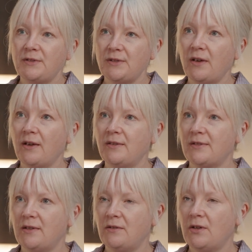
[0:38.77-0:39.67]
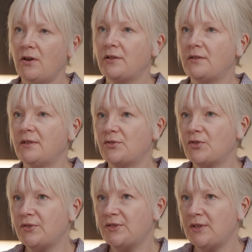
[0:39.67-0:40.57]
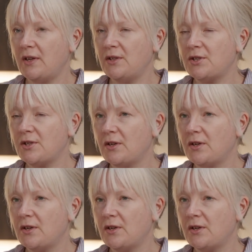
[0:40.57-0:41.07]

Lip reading: designs in the architectural stage